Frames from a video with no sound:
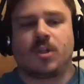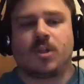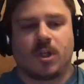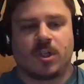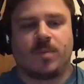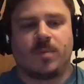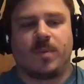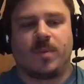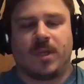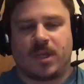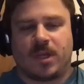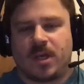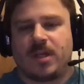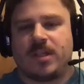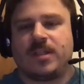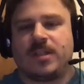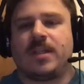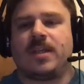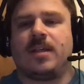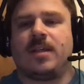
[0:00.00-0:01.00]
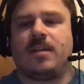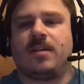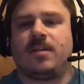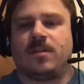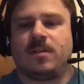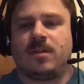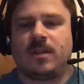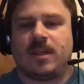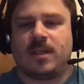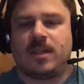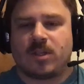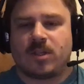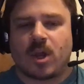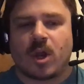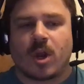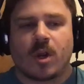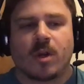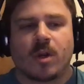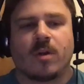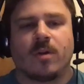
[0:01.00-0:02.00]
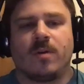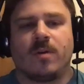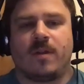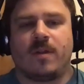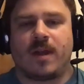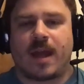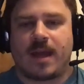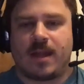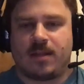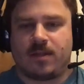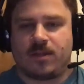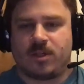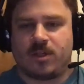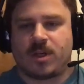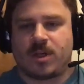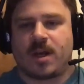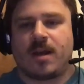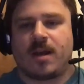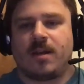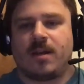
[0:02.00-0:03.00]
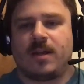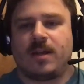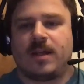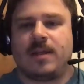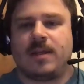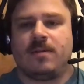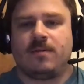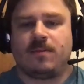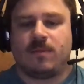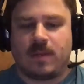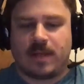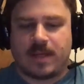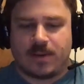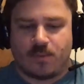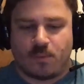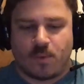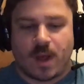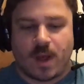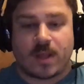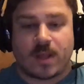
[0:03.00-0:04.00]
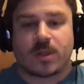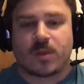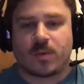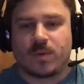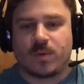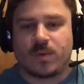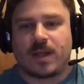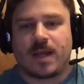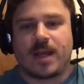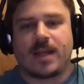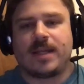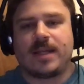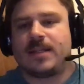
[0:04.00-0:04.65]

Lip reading: just because he's earned that shot. He went through a lot.